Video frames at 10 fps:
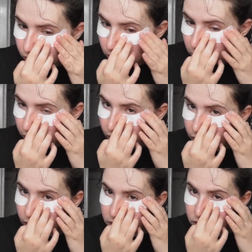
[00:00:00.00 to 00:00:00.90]

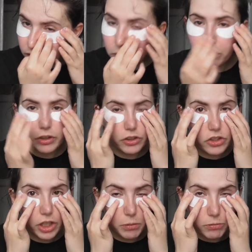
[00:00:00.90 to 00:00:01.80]
My eyes are a weird
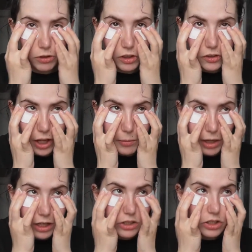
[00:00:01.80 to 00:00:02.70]
shape for these eye
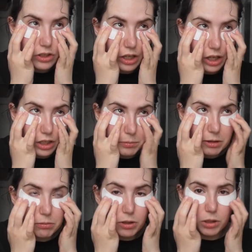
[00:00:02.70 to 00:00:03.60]
patches. I had a bit
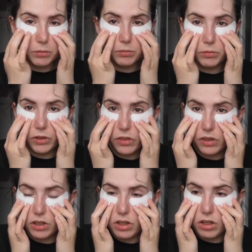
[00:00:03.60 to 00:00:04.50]
of problems with
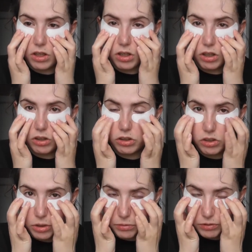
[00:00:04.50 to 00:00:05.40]
the
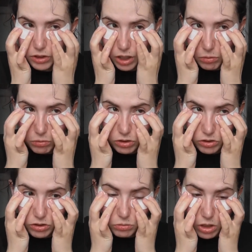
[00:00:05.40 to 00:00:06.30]
Derma V10 ones
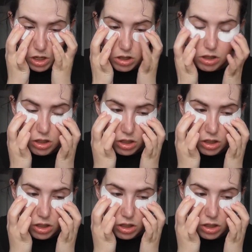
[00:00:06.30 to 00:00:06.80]
as well.